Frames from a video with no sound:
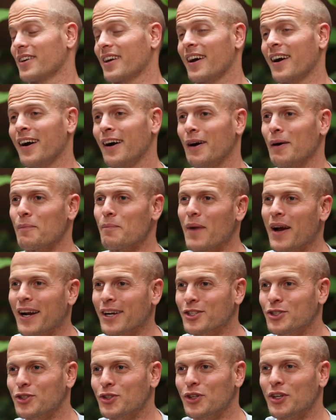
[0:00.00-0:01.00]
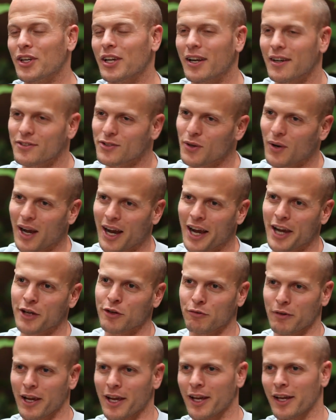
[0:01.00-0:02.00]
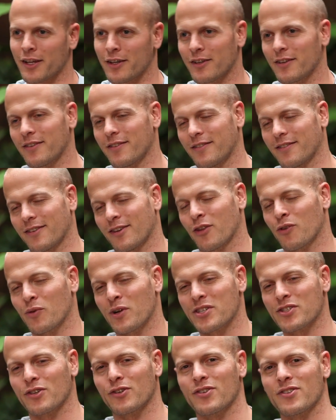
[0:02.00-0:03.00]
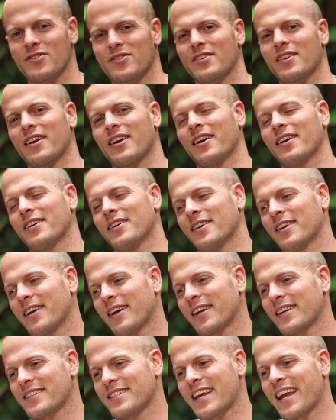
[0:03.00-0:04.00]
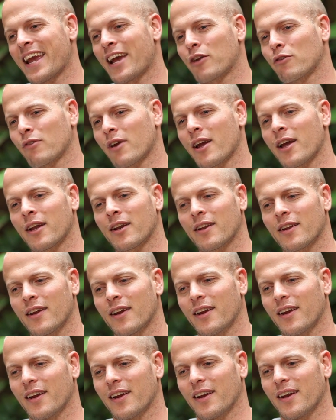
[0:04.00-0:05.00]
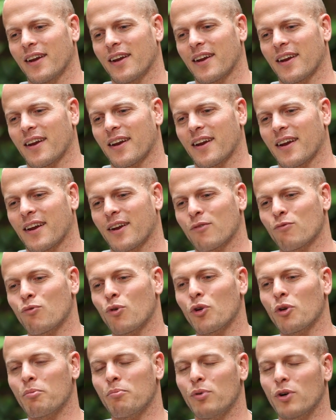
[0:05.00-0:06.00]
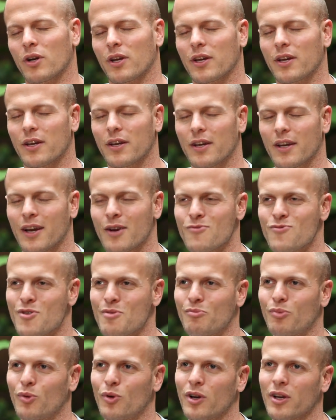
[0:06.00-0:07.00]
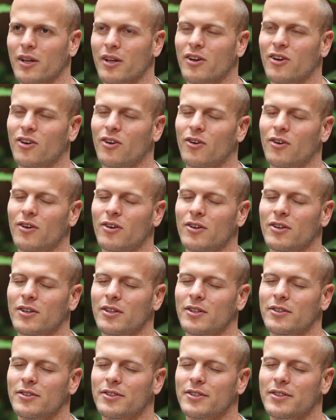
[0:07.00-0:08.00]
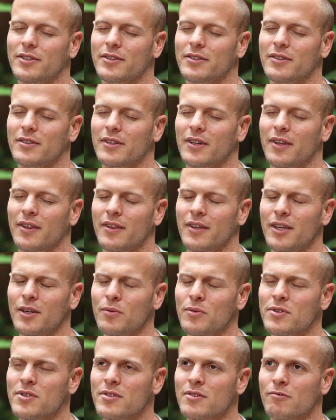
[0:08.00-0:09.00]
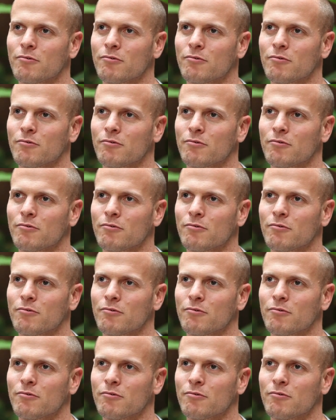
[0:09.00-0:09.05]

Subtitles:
So Ayn Rand, otherwise known as, Anne Rand, wrote a book at one point called, I think it was